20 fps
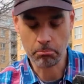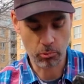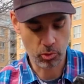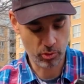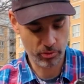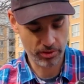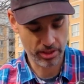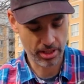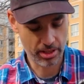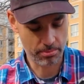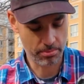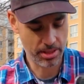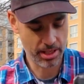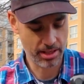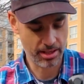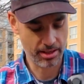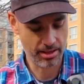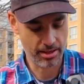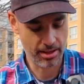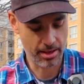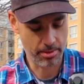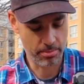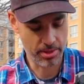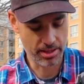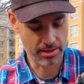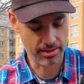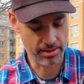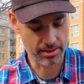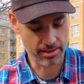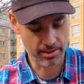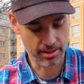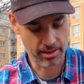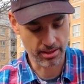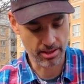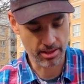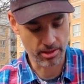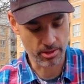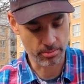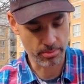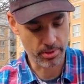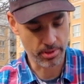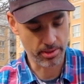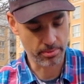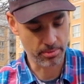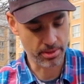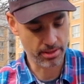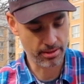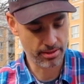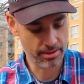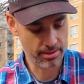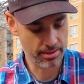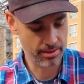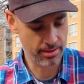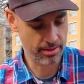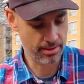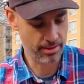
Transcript: moving a bit in the compartment.